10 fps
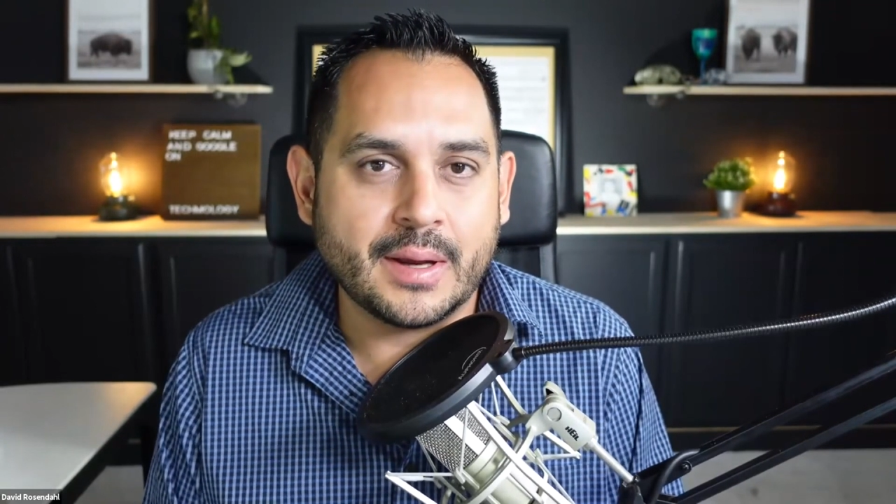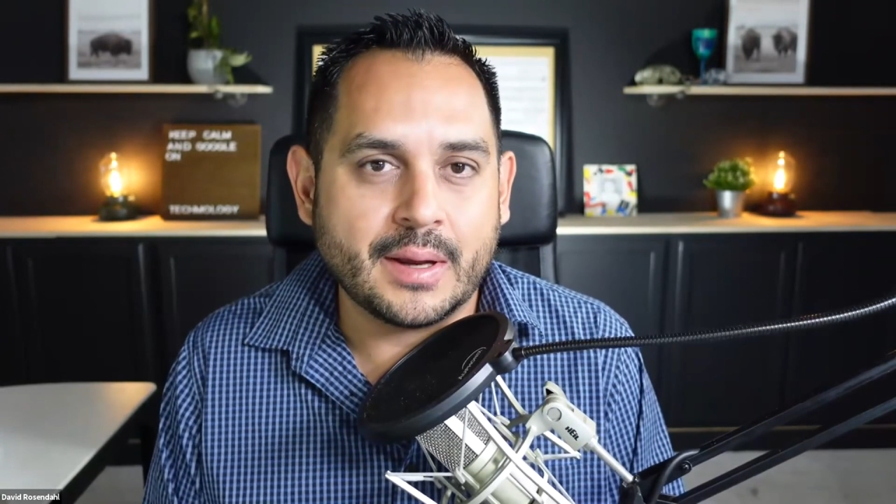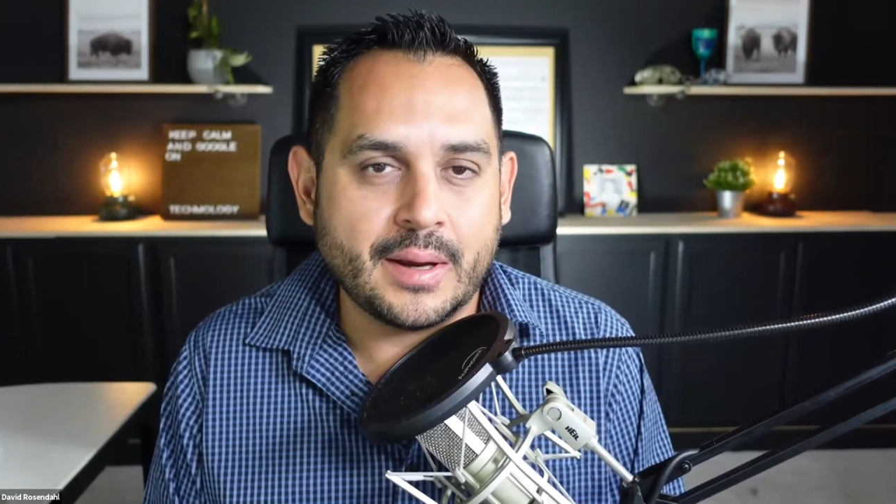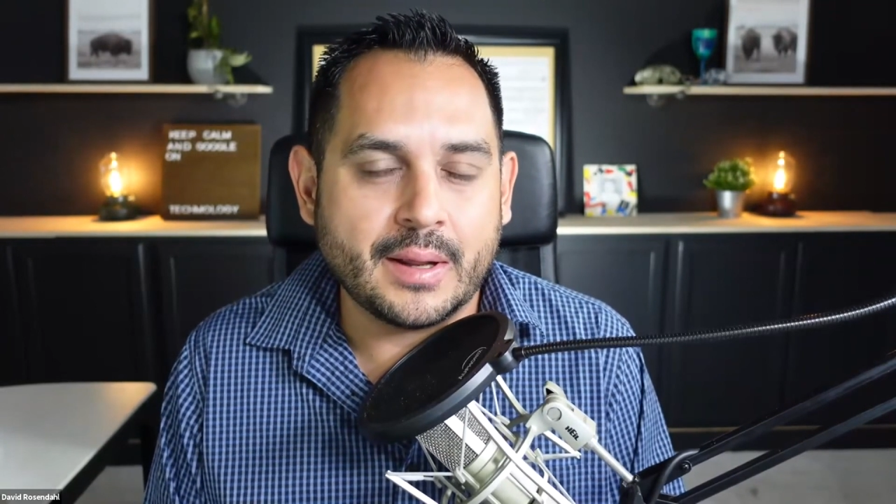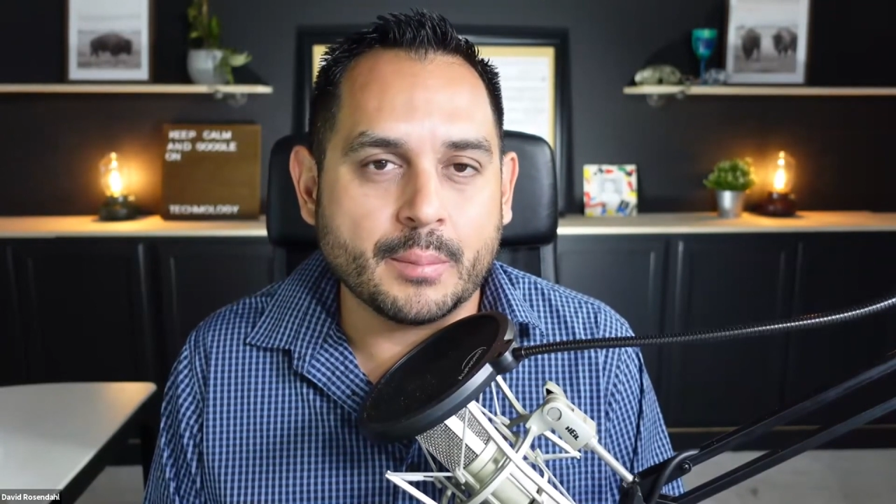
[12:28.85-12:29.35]

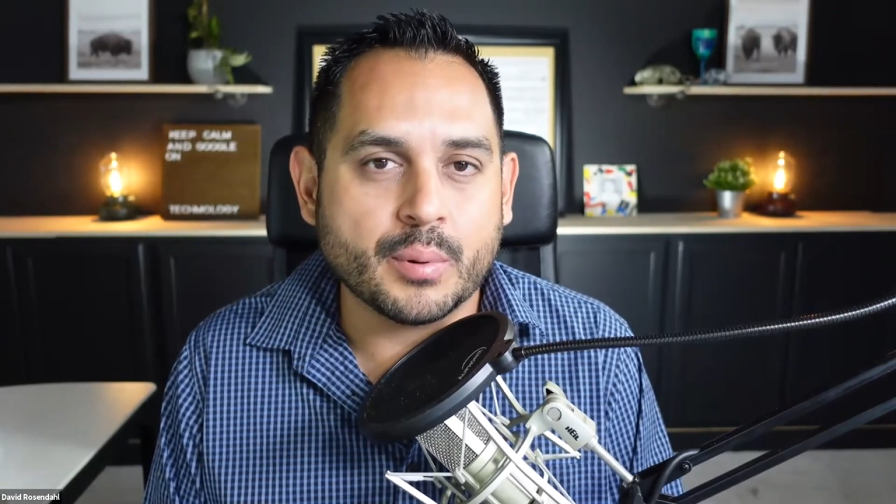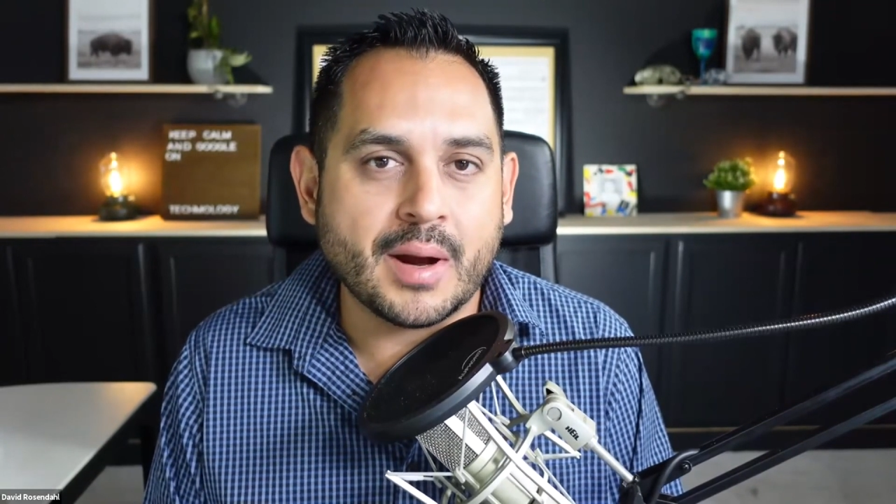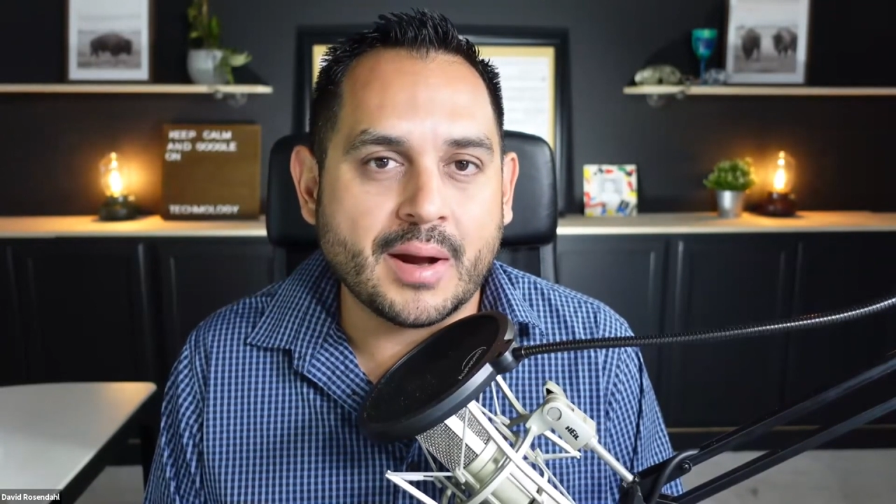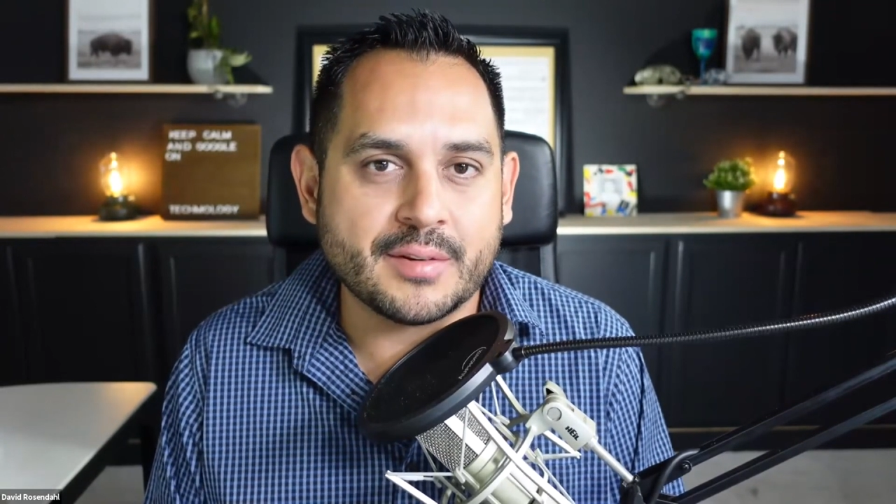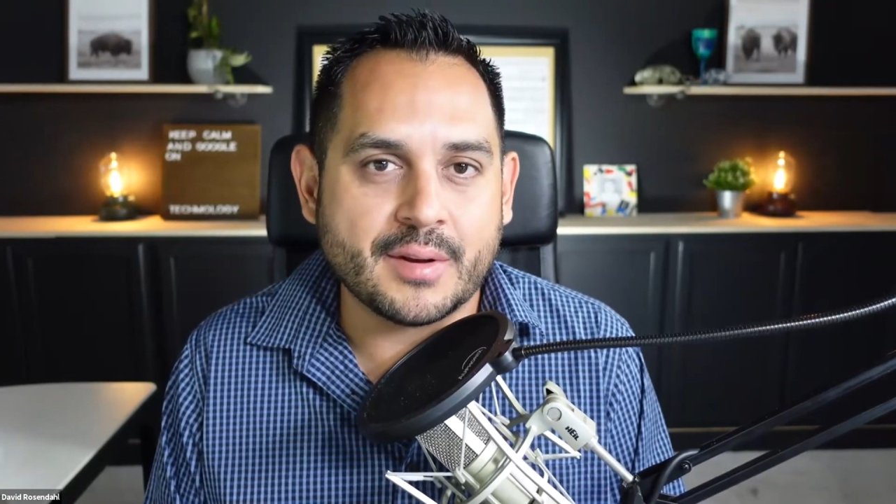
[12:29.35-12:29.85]
and the
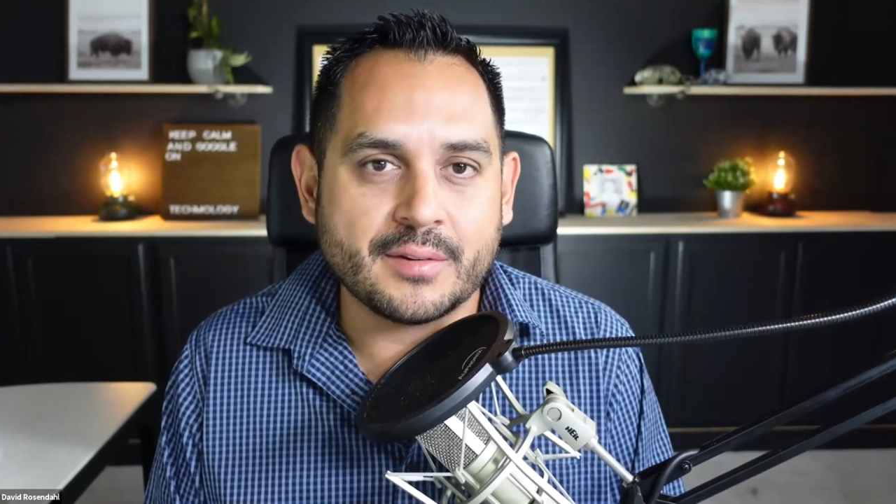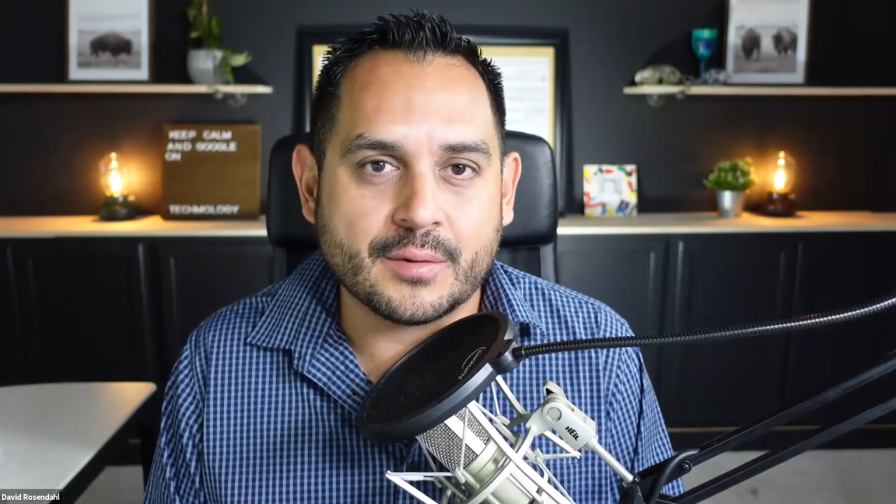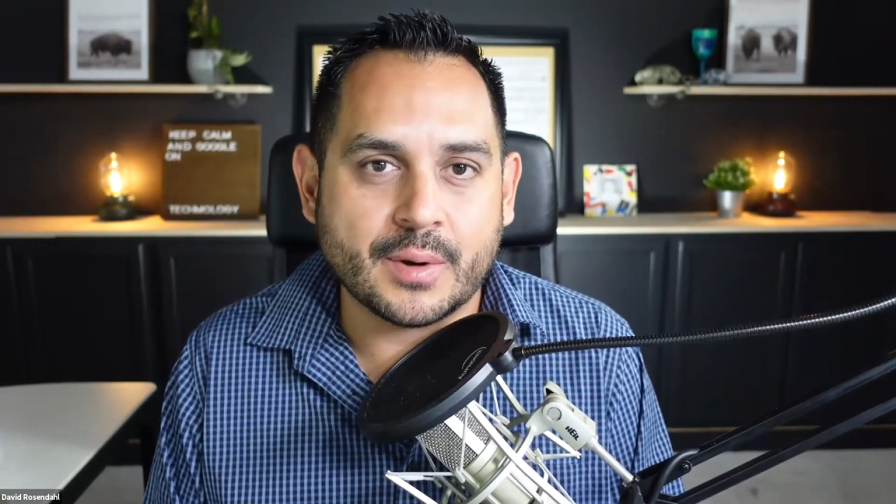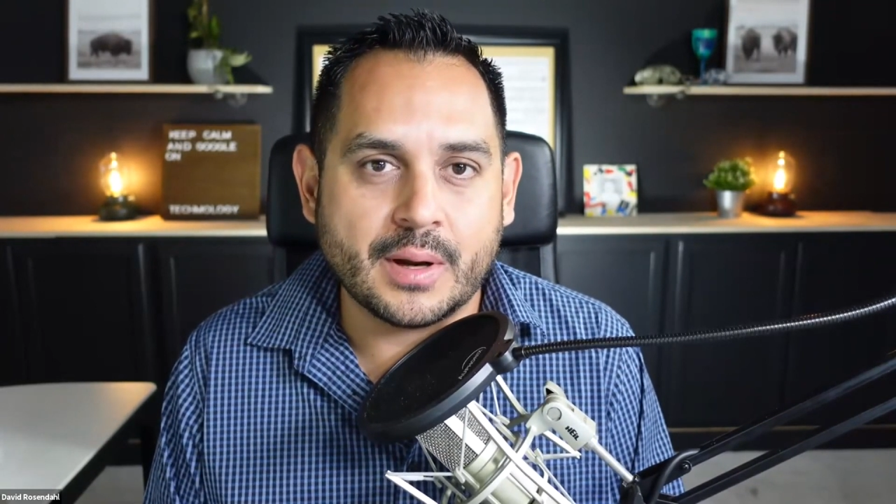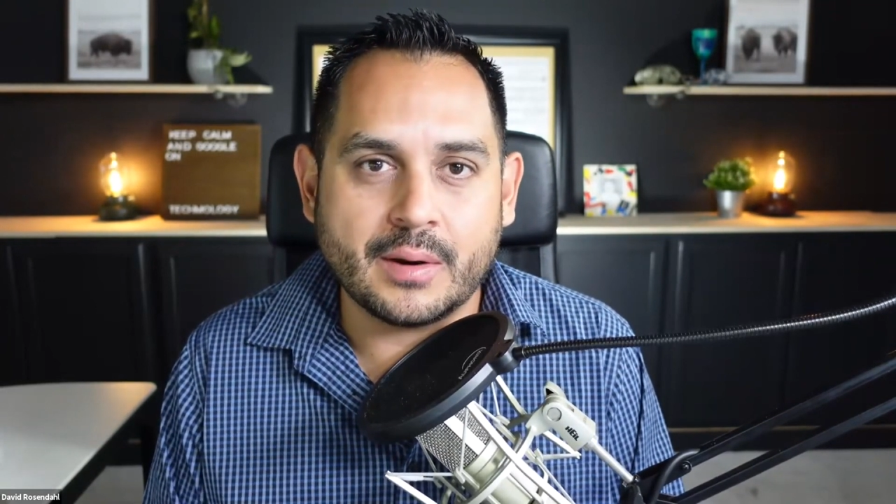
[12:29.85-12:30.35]

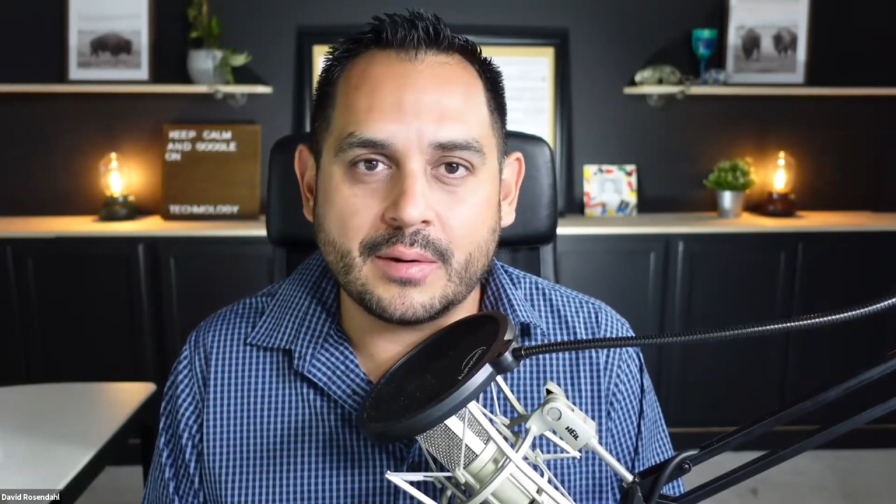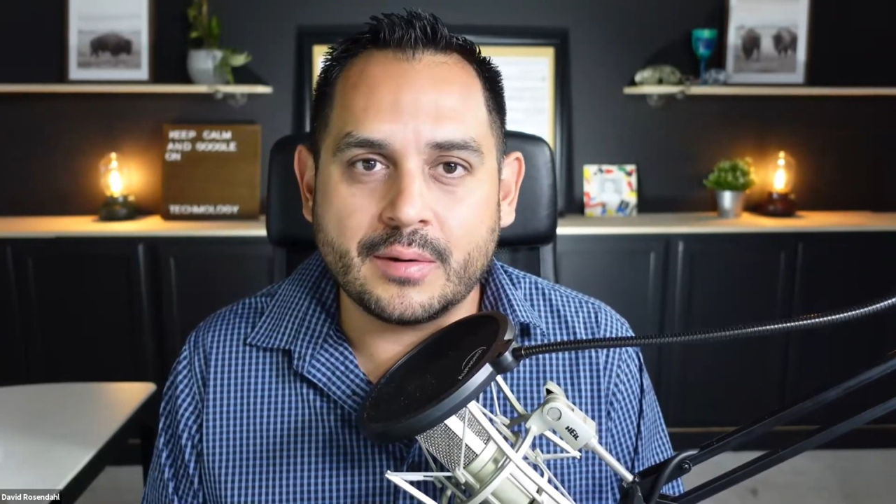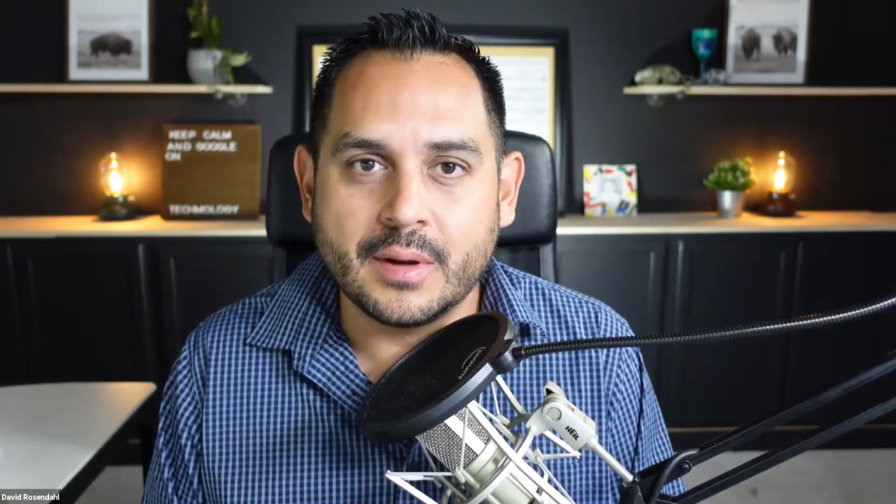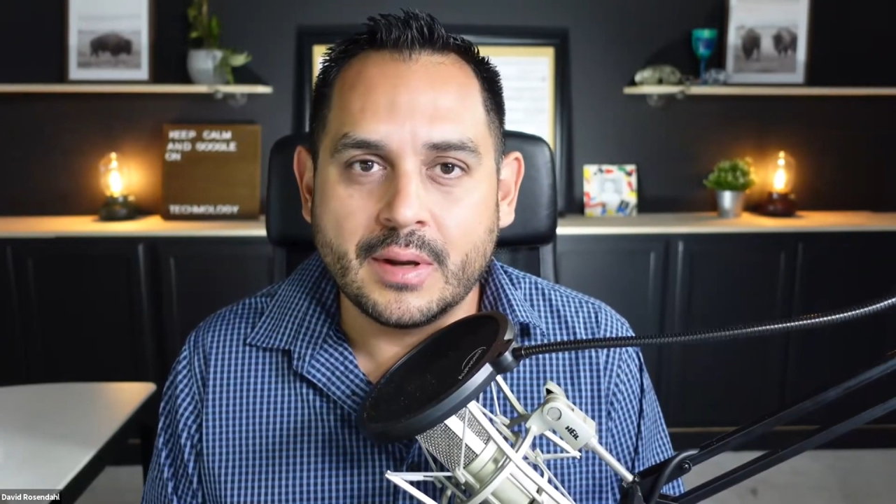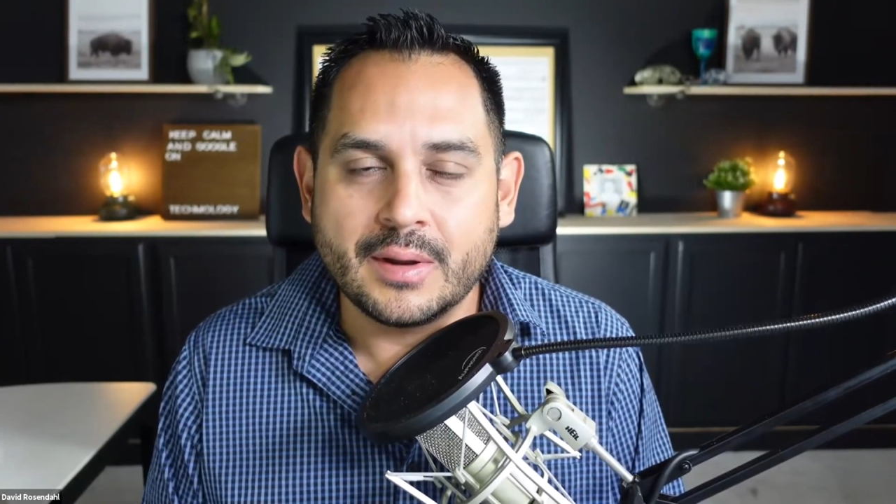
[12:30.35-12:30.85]
process around